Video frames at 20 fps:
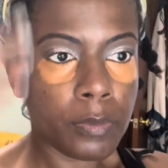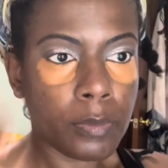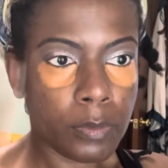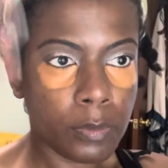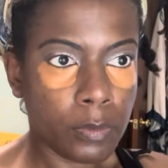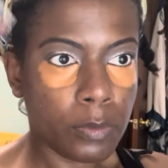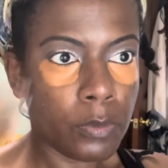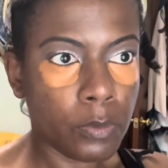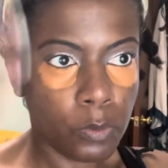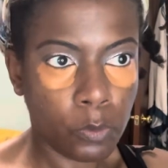I
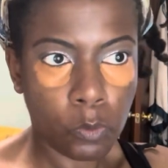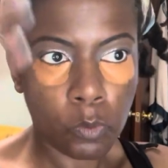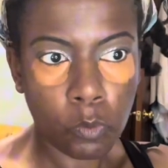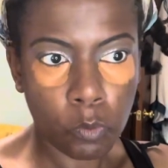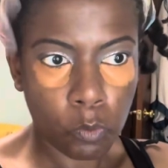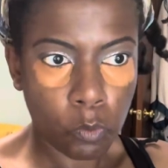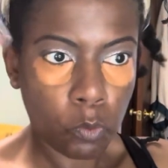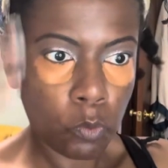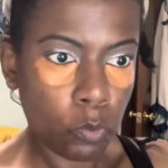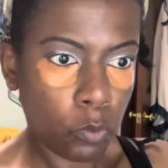like to let
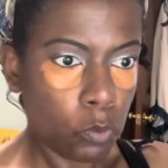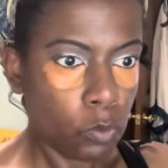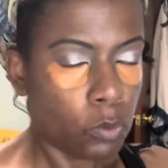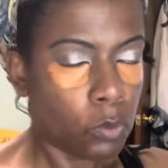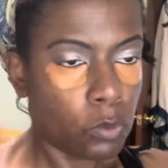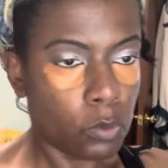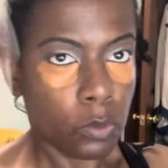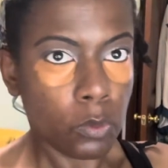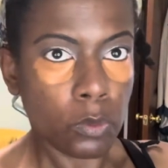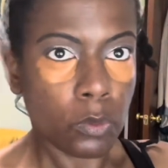it sit
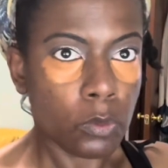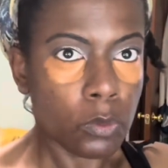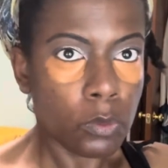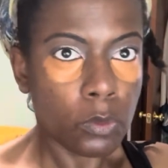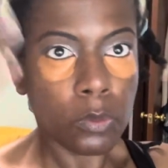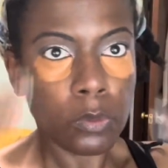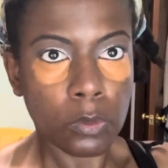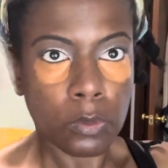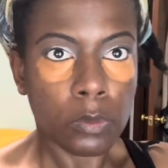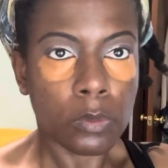for a couple
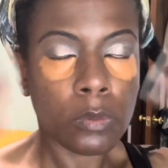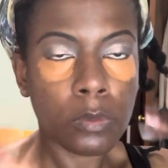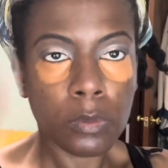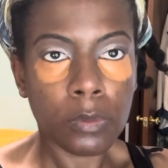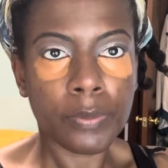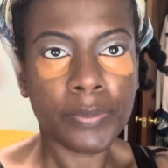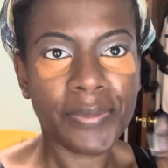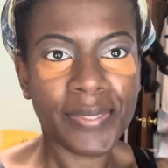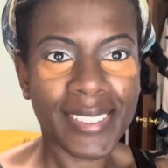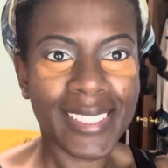of
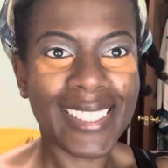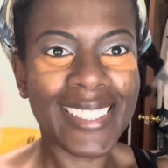minutes